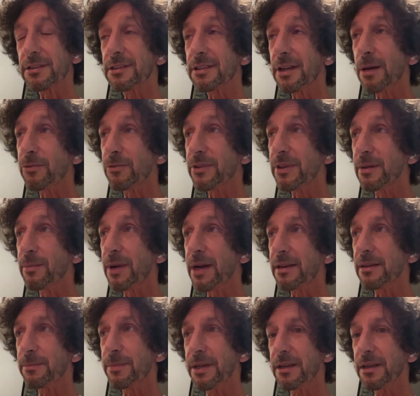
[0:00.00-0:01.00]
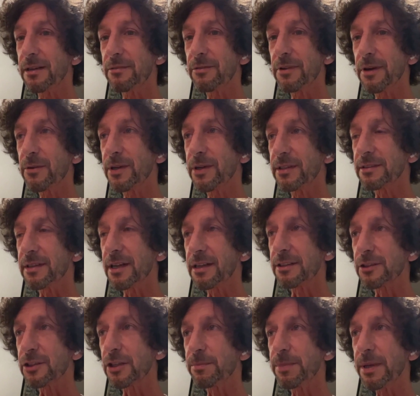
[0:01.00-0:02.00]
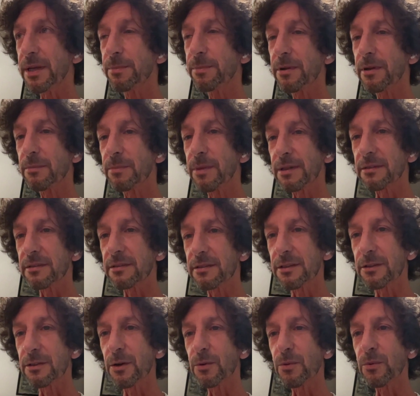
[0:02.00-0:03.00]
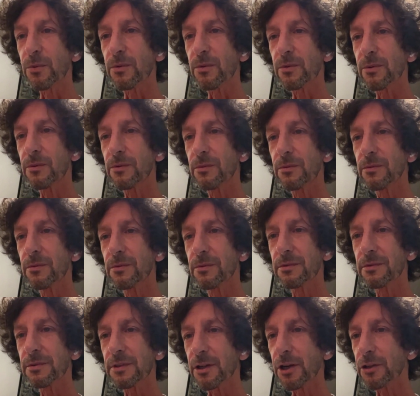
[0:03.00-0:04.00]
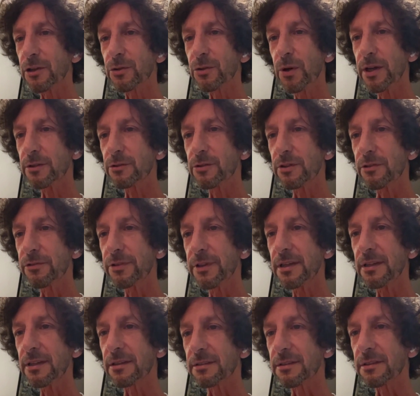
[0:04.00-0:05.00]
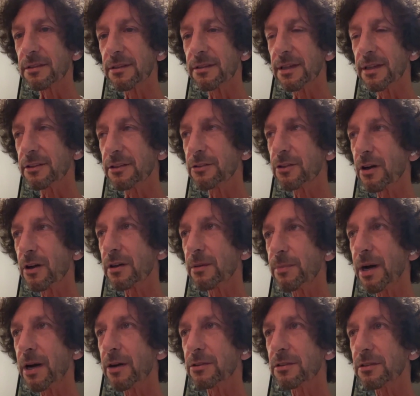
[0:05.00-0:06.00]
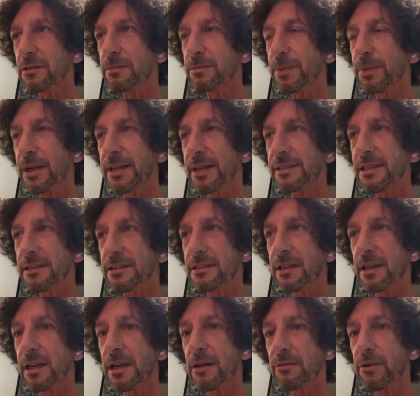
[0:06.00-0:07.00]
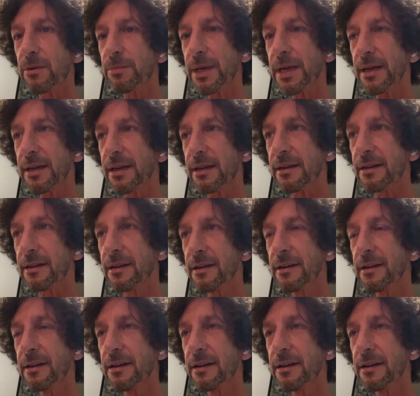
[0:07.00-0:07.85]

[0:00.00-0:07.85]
Some of them might be very intelligent people, but they're not going to the field. They talk about places they've never been in.